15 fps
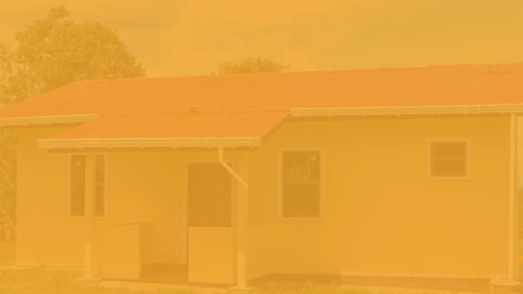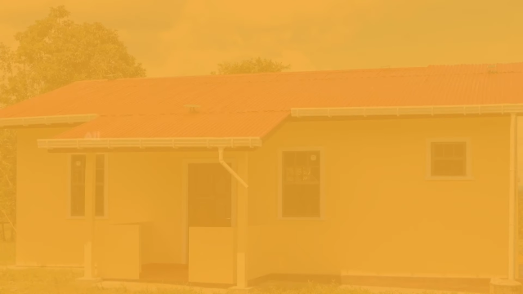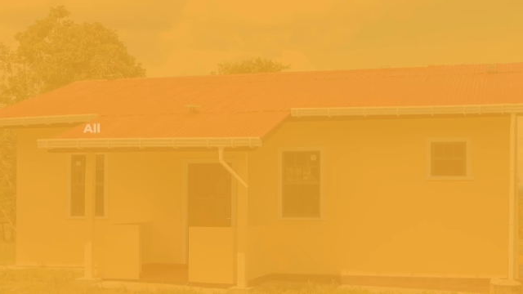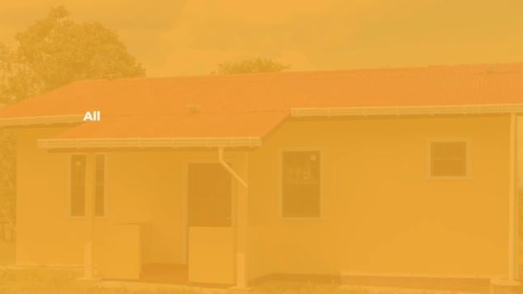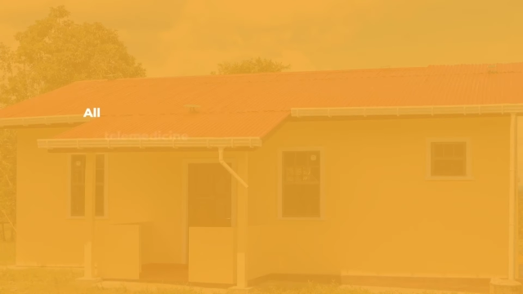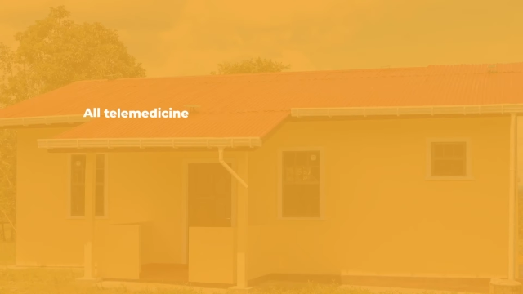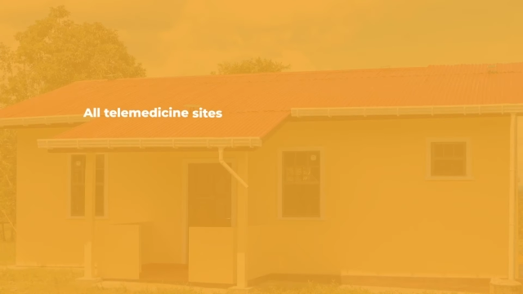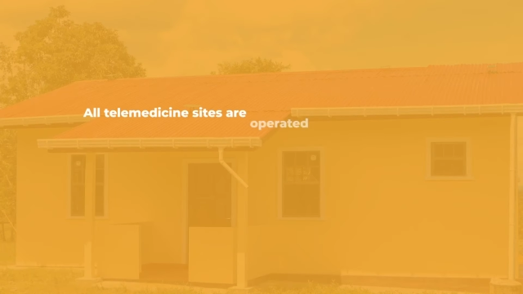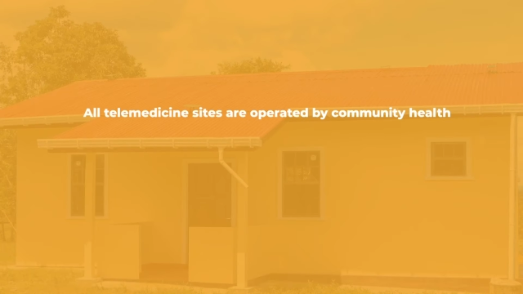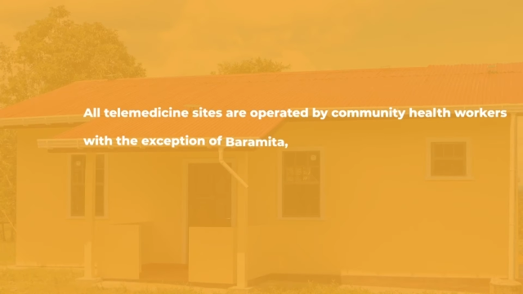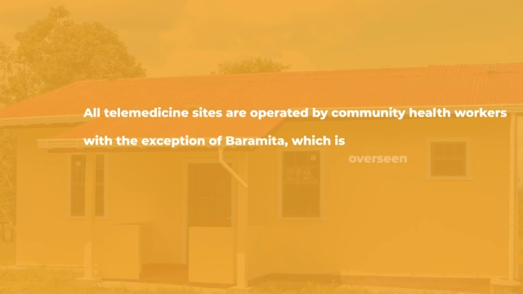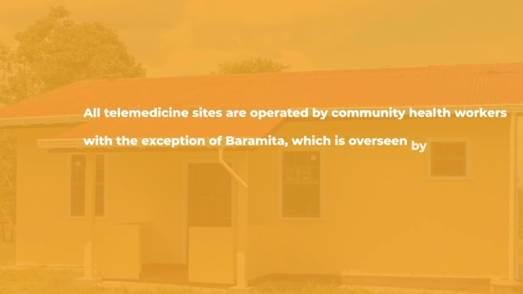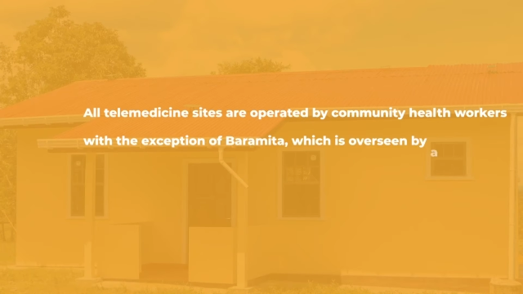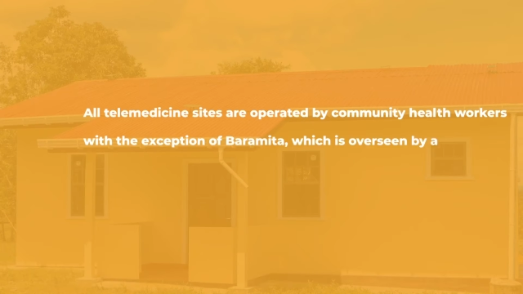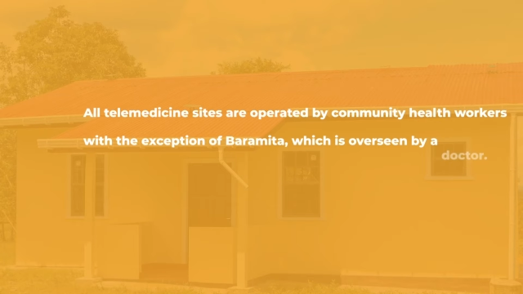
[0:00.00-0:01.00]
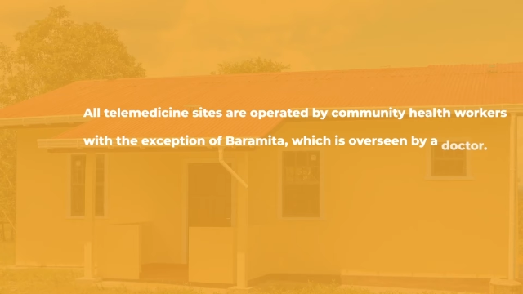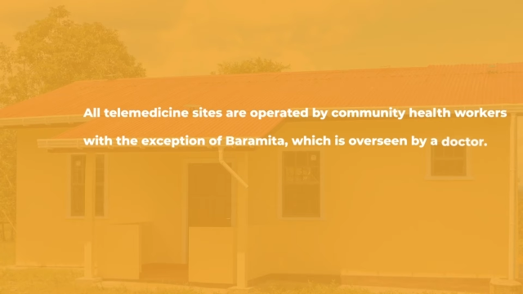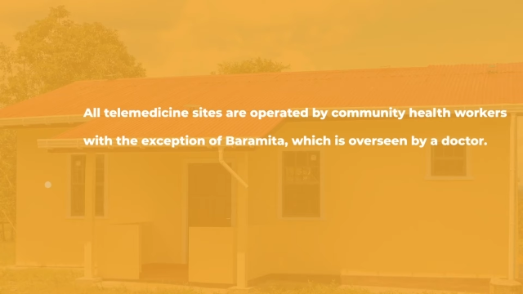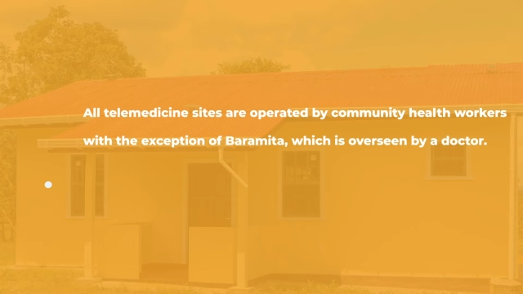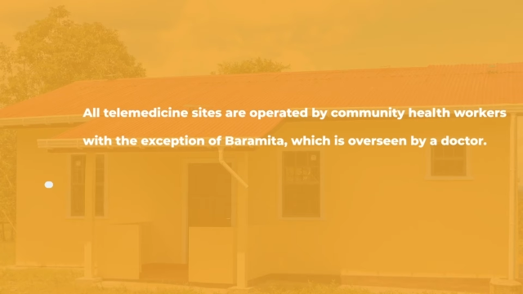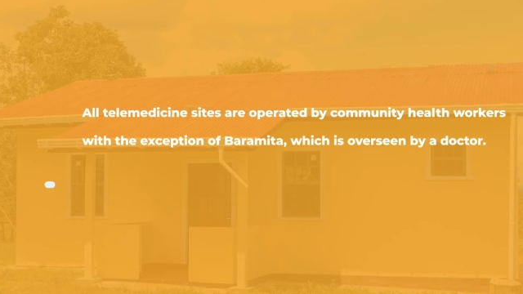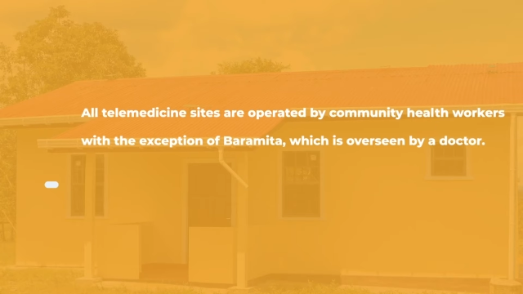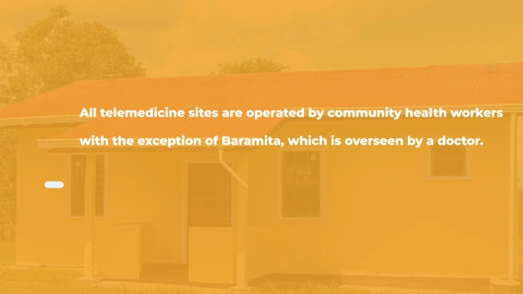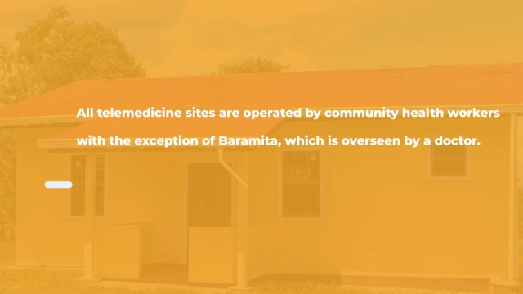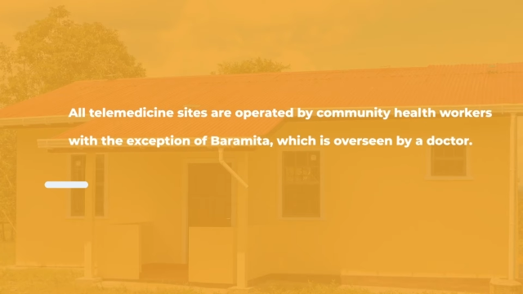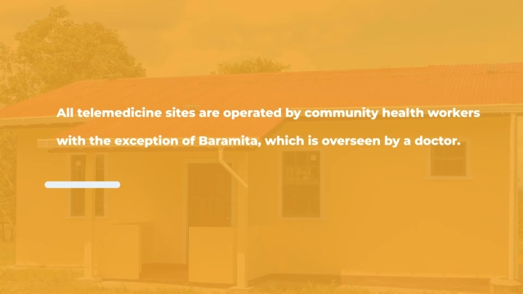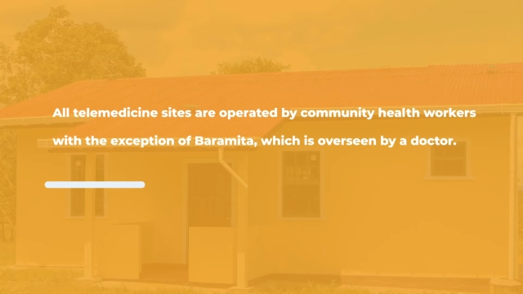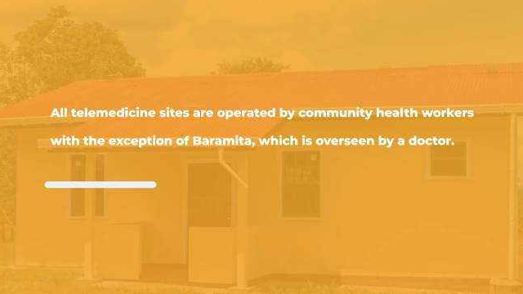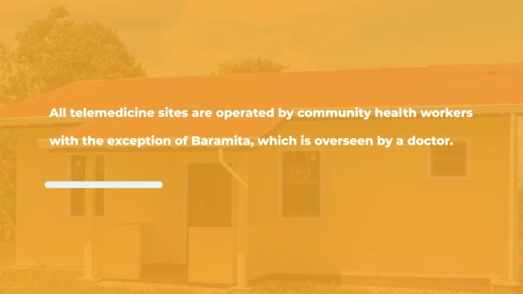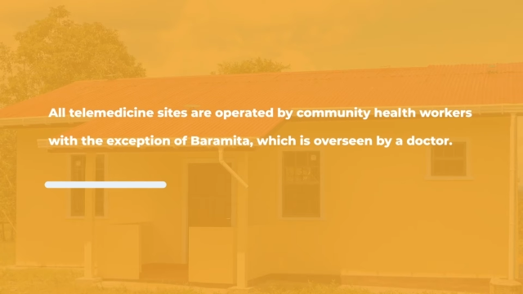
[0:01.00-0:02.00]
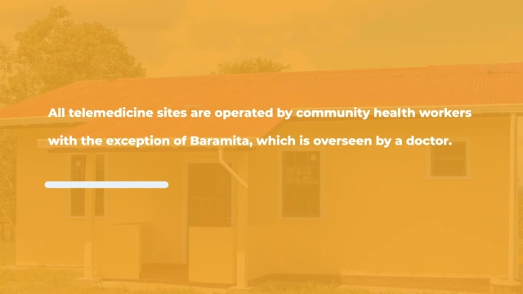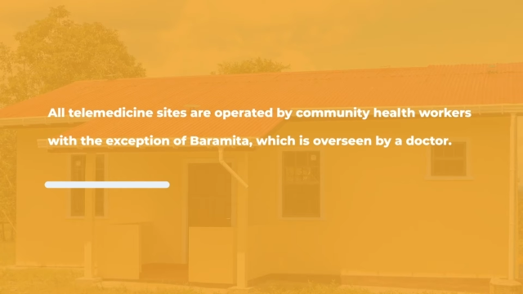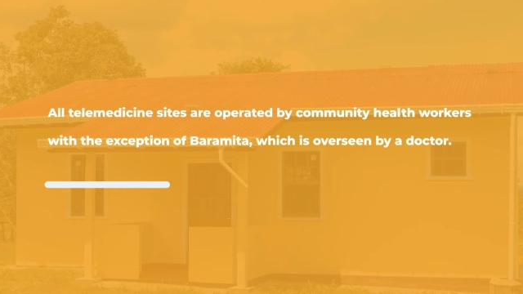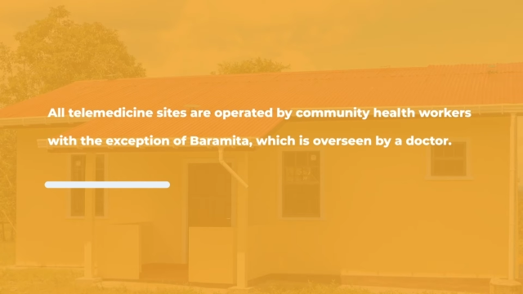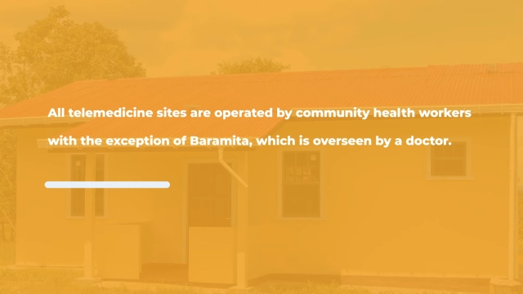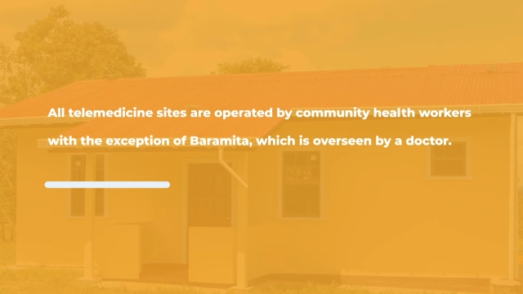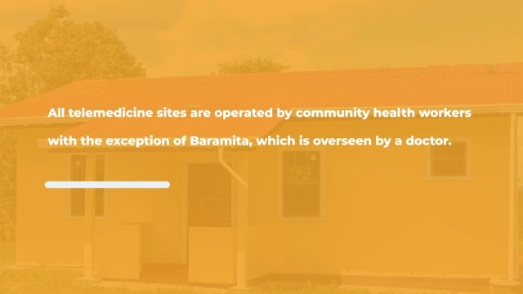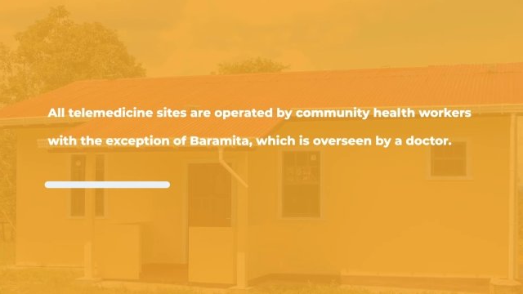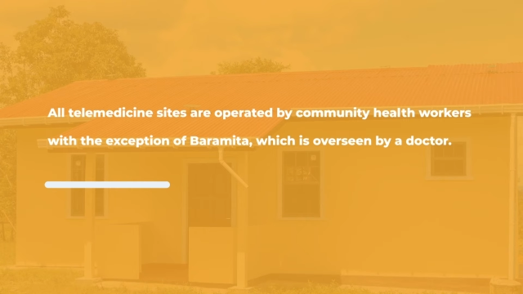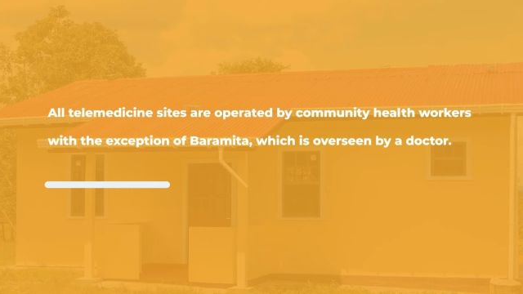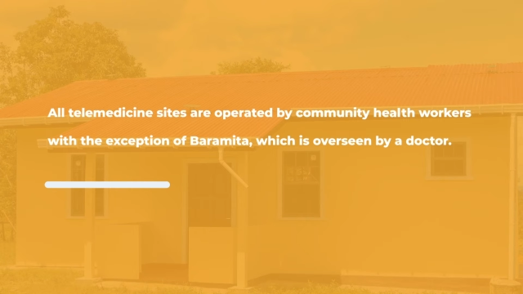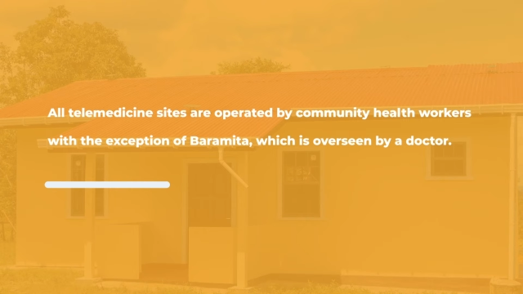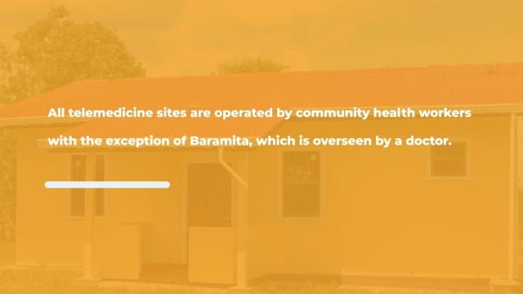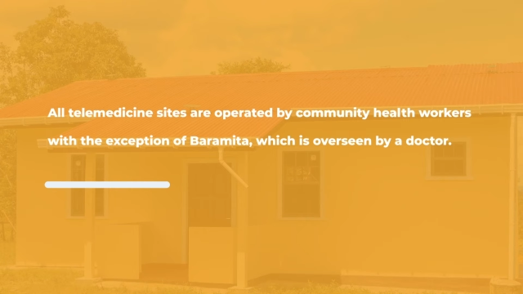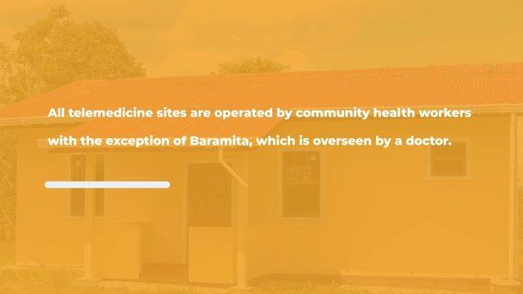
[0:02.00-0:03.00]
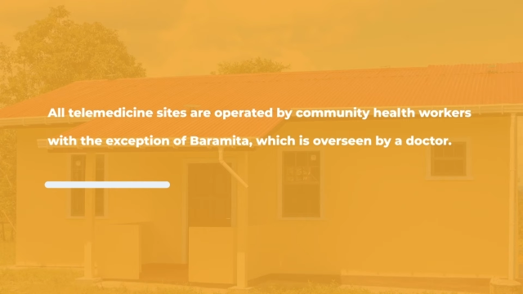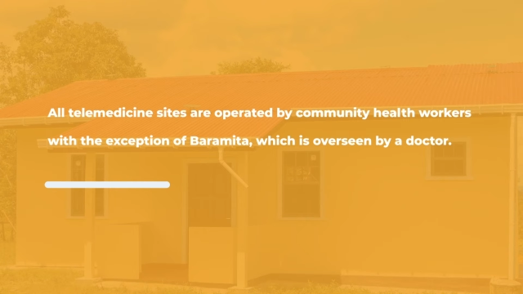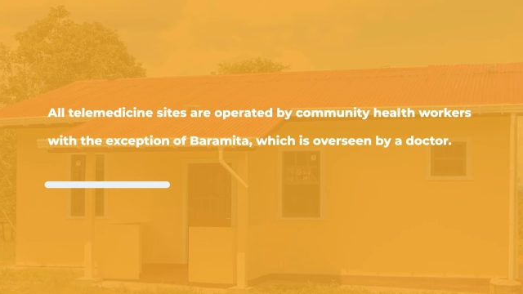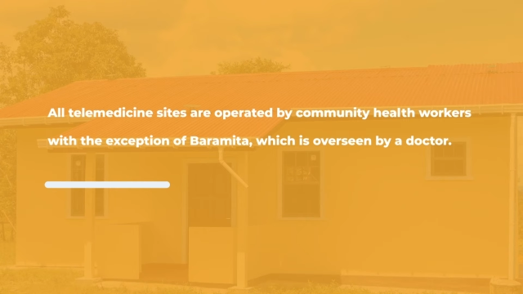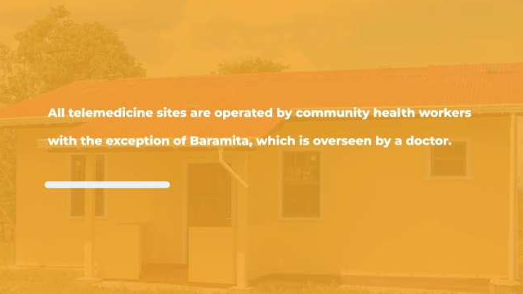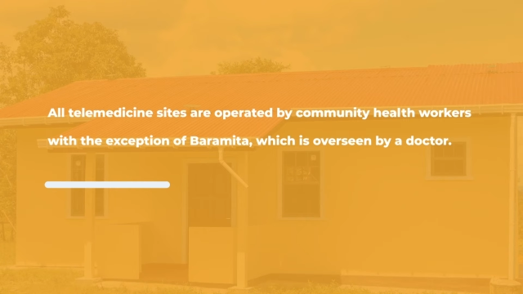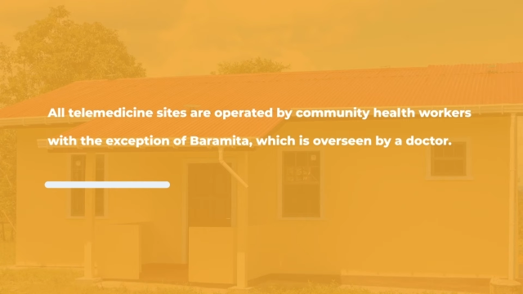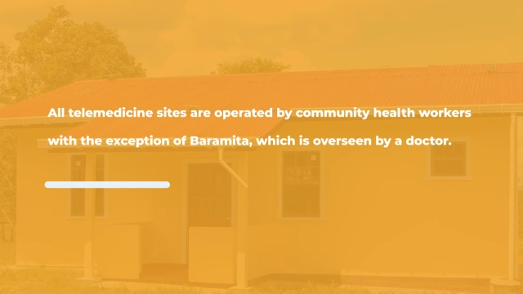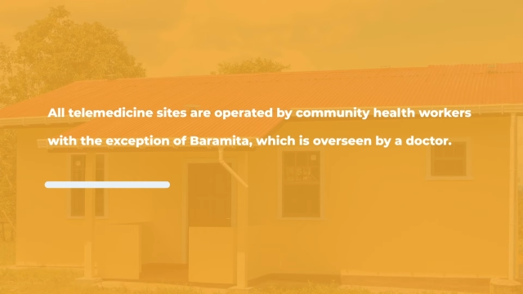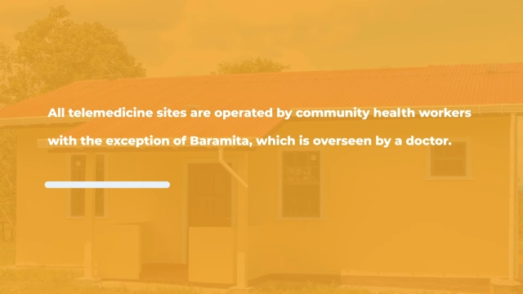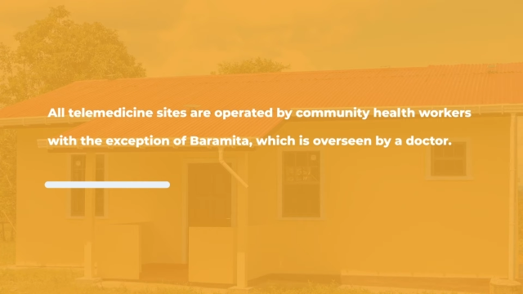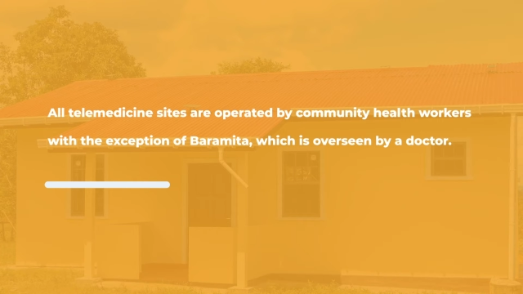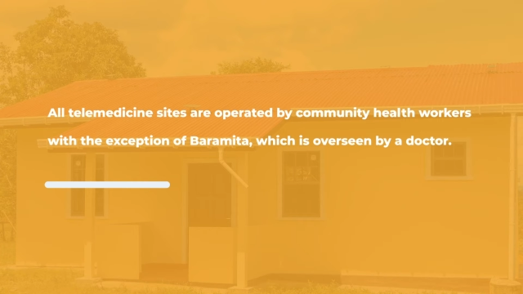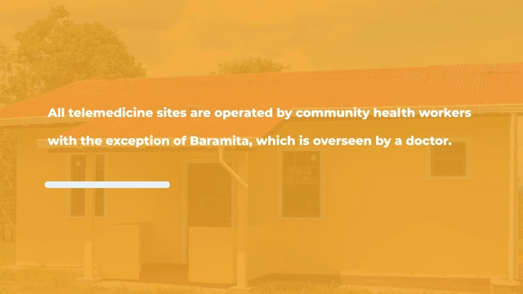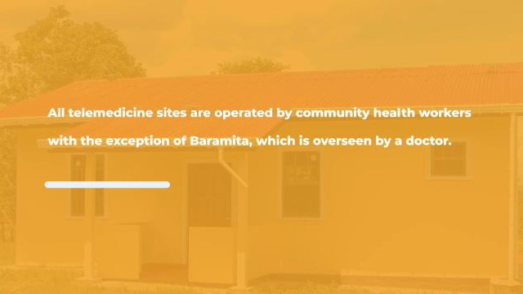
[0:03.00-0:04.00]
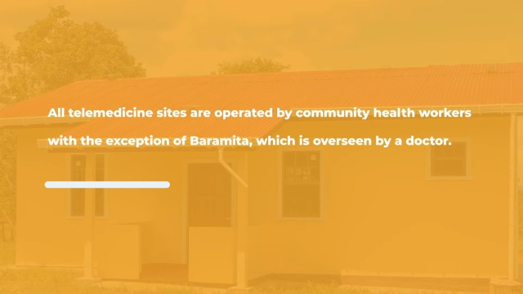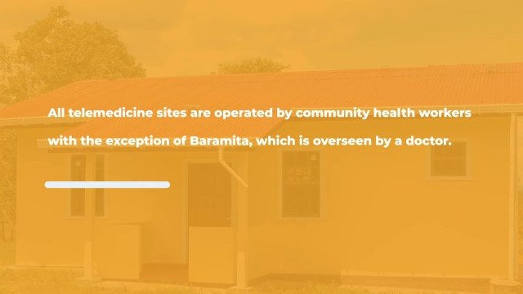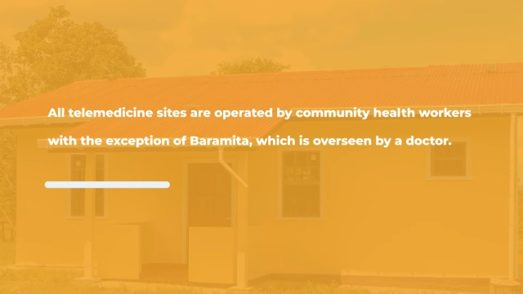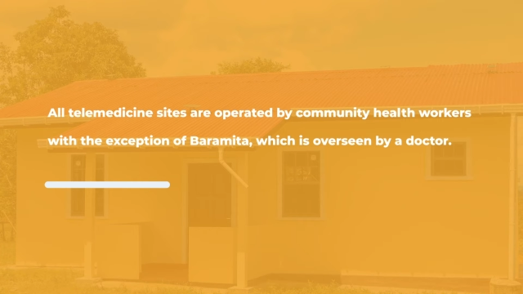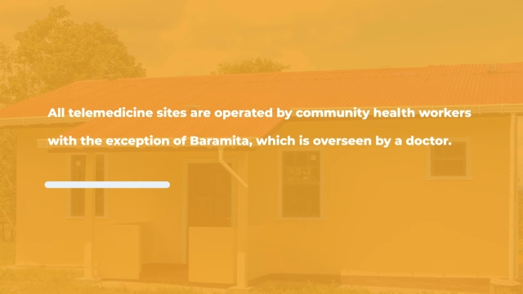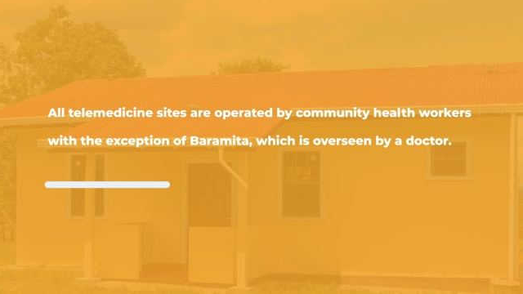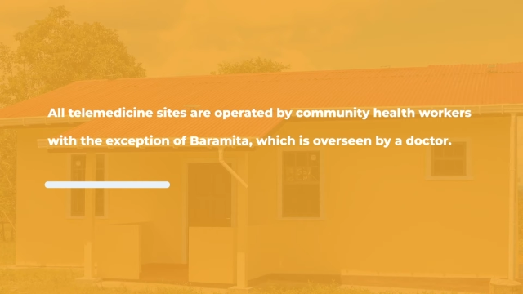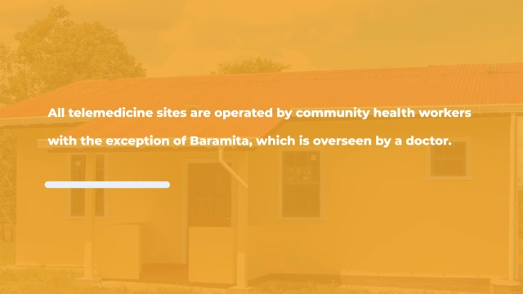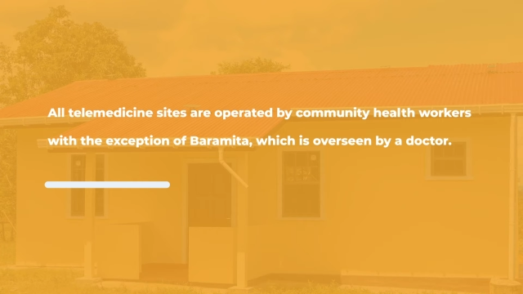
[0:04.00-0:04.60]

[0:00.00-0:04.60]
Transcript: Nobody's mouth can be seen.